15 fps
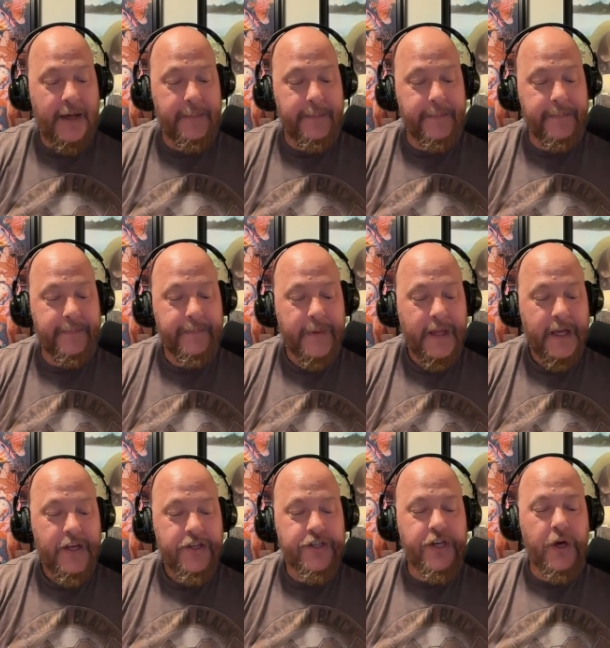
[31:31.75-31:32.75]
Um,
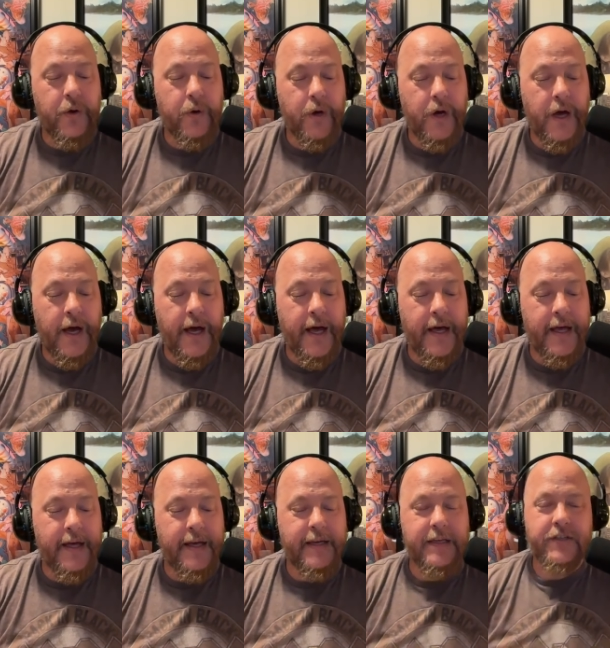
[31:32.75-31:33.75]
so uh,